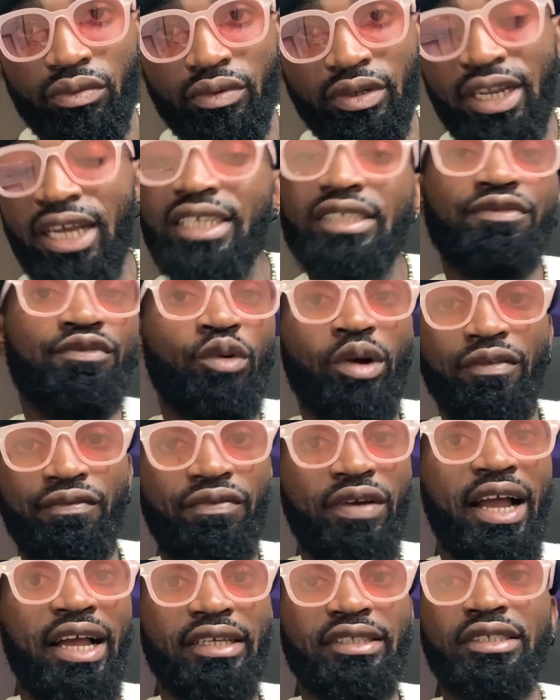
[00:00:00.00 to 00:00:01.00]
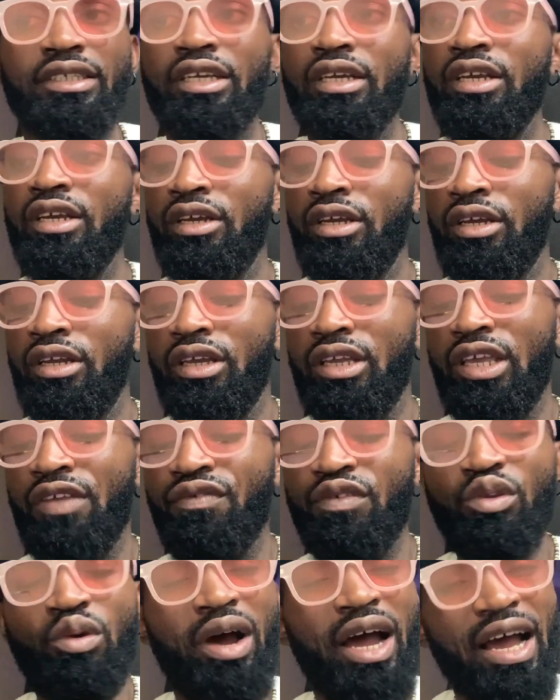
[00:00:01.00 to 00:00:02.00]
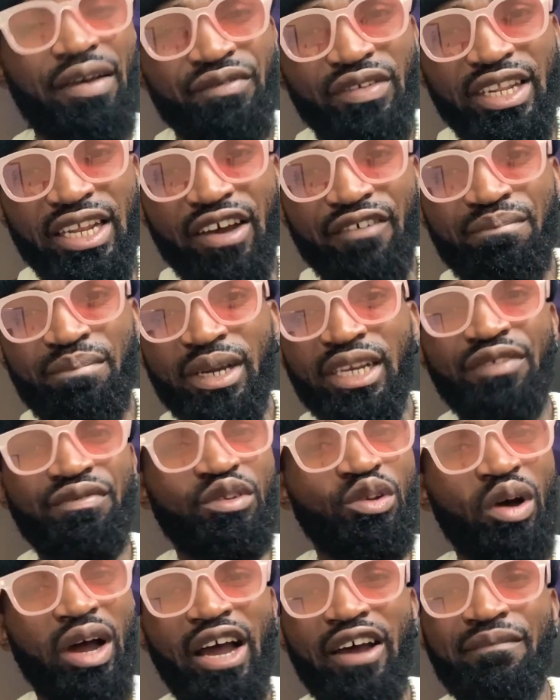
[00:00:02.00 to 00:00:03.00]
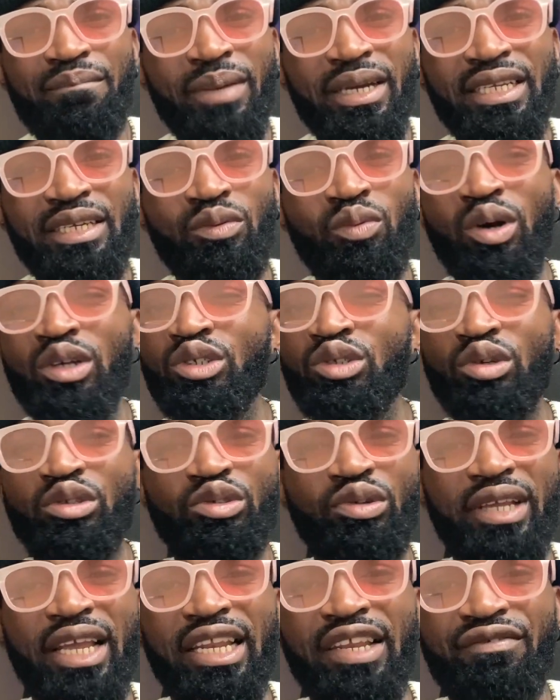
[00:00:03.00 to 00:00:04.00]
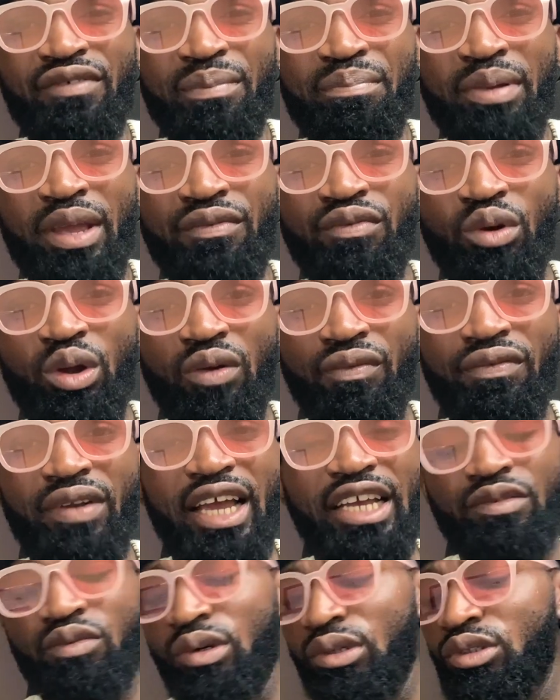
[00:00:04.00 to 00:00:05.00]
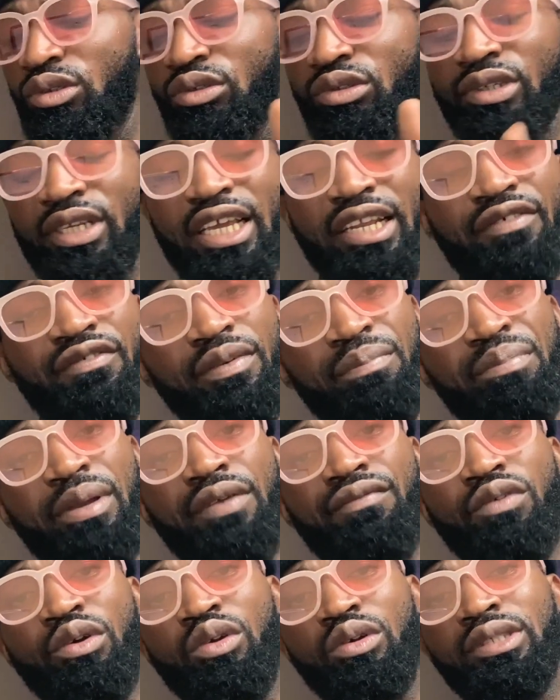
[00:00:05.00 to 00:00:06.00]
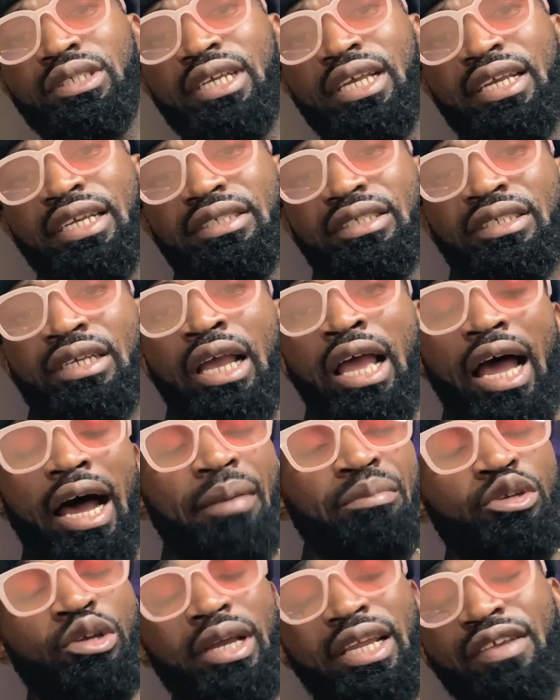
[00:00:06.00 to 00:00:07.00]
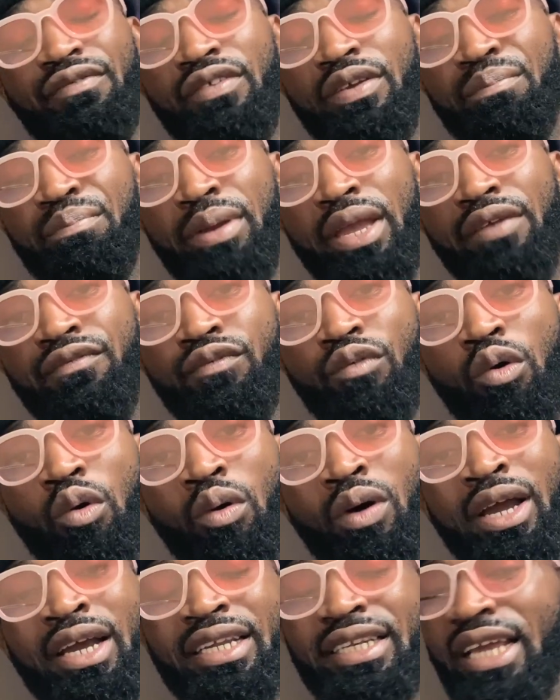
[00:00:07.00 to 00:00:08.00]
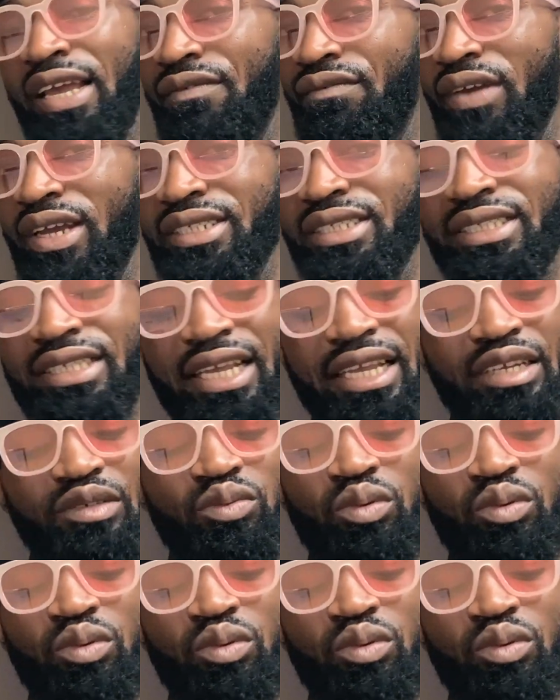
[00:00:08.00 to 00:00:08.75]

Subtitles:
That's for a fact. If you don't have enough money, if you don't have money, what shows you can even pay for your flight? What shows you can even pay for your tickets? You can even pay for the events ticket.